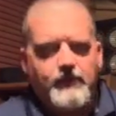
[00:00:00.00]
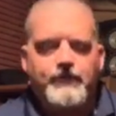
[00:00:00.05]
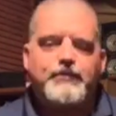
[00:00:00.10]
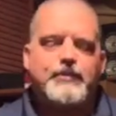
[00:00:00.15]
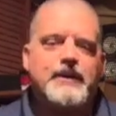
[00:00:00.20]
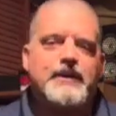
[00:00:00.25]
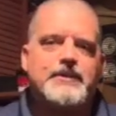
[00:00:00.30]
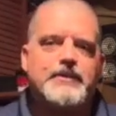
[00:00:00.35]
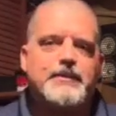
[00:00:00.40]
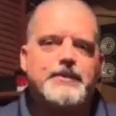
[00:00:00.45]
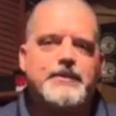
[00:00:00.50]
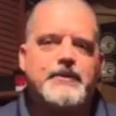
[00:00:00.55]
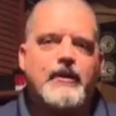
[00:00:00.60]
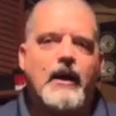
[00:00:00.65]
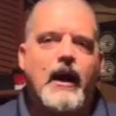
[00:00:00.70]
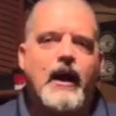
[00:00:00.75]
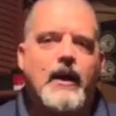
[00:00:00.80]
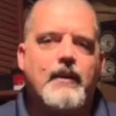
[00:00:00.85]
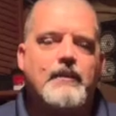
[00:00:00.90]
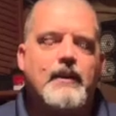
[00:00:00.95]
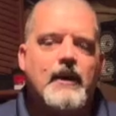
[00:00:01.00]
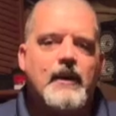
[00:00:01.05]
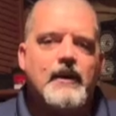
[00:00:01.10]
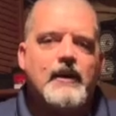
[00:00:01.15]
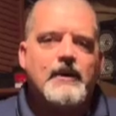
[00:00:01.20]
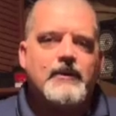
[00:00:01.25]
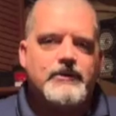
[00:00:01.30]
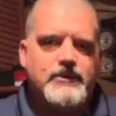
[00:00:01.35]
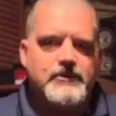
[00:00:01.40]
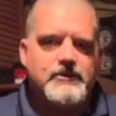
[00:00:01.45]
Please subscribe
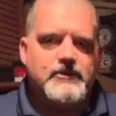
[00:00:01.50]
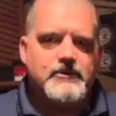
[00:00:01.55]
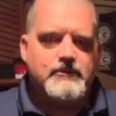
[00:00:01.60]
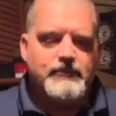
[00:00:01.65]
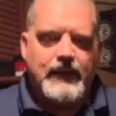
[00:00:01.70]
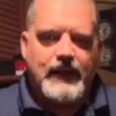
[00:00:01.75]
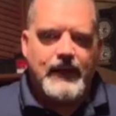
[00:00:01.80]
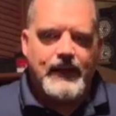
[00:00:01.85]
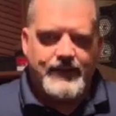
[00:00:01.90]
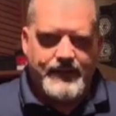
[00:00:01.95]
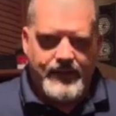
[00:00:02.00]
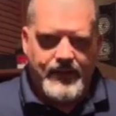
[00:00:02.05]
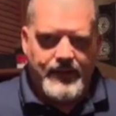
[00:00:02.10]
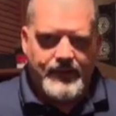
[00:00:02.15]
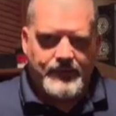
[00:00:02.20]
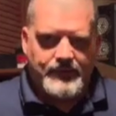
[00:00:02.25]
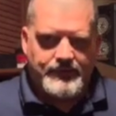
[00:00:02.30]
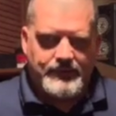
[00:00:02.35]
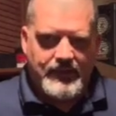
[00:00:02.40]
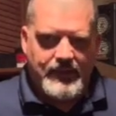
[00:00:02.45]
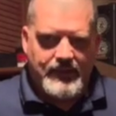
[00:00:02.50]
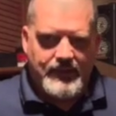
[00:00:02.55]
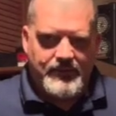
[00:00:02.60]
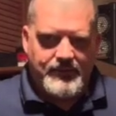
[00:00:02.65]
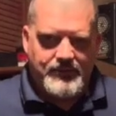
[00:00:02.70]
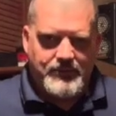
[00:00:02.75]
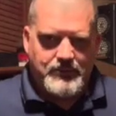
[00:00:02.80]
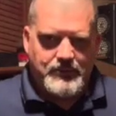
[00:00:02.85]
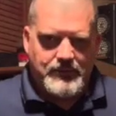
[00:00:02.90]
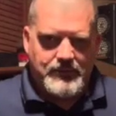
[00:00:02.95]
to my channel and
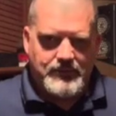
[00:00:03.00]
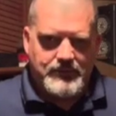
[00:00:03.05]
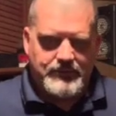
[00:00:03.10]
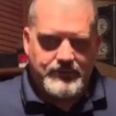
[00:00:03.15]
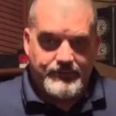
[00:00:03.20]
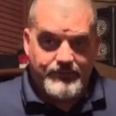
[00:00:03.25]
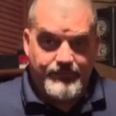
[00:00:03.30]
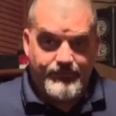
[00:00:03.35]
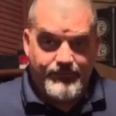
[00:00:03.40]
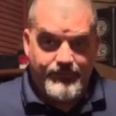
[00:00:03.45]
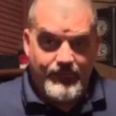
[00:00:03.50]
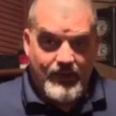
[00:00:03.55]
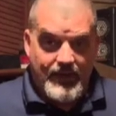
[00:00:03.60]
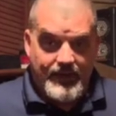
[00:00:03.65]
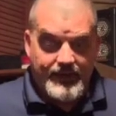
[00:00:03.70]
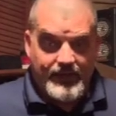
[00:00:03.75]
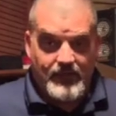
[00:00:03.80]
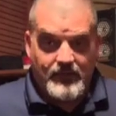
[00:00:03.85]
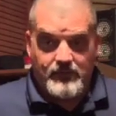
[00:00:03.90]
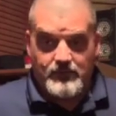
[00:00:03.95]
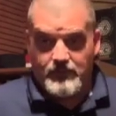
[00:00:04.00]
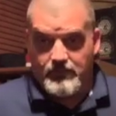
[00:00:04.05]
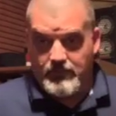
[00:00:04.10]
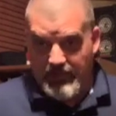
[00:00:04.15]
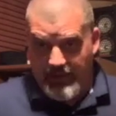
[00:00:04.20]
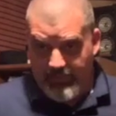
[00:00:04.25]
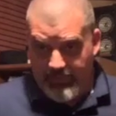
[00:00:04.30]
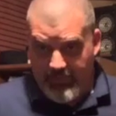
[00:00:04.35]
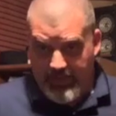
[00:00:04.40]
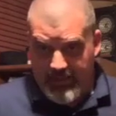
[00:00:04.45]
you will find out
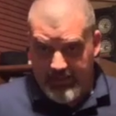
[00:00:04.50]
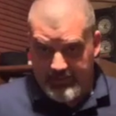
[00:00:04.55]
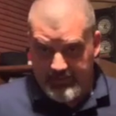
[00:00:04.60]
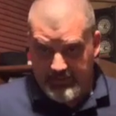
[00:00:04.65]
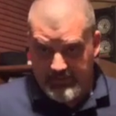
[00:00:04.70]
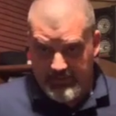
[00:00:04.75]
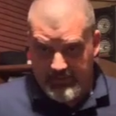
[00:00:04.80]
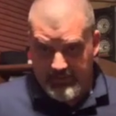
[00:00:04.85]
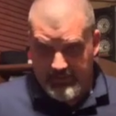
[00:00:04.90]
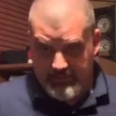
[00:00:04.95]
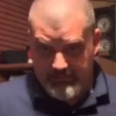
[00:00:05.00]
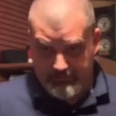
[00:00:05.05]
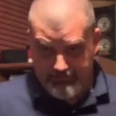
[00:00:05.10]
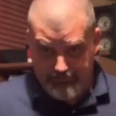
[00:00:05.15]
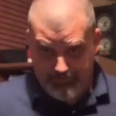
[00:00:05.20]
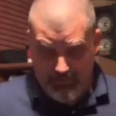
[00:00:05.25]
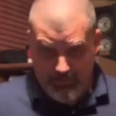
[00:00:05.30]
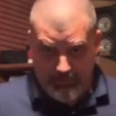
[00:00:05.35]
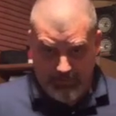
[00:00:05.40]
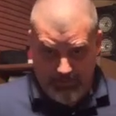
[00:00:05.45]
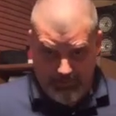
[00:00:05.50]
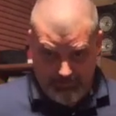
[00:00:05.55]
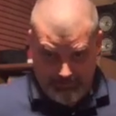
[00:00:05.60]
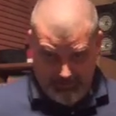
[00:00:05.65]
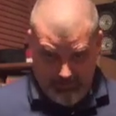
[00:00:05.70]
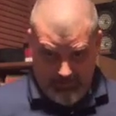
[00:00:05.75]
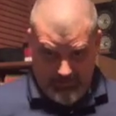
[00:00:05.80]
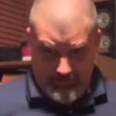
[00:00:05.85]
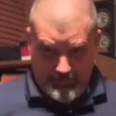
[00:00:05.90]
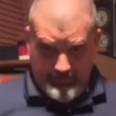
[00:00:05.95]
when that
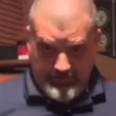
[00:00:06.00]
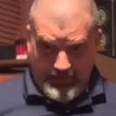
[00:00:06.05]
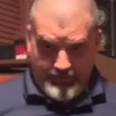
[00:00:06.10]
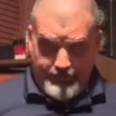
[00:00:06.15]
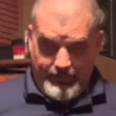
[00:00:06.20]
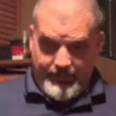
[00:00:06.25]
comparison comes up.